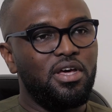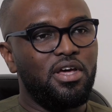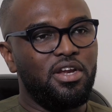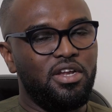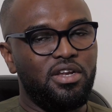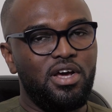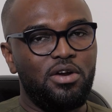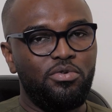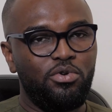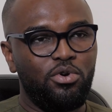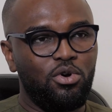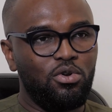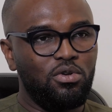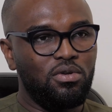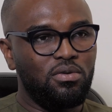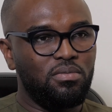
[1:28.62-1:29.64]
And in that
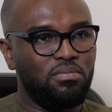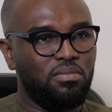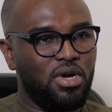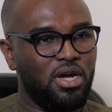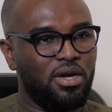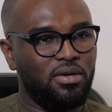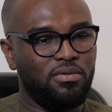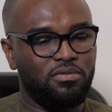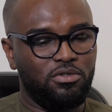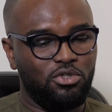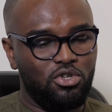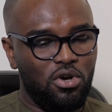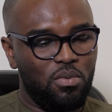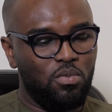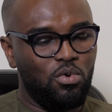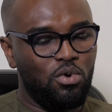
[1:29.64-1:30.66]
role, my
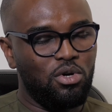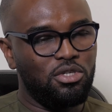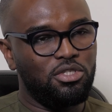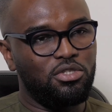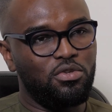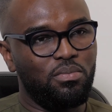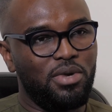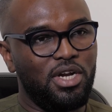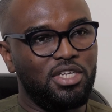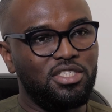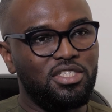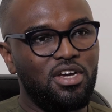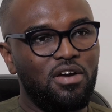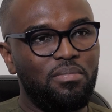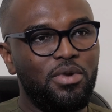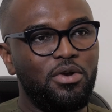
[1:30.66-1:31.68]
job was to
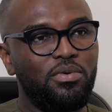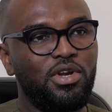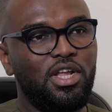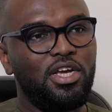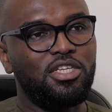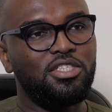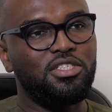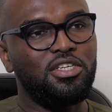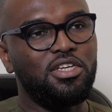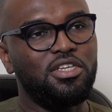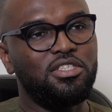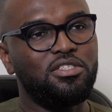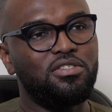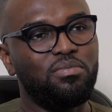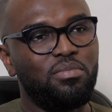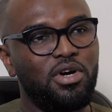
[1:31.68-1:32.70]
manage government relations,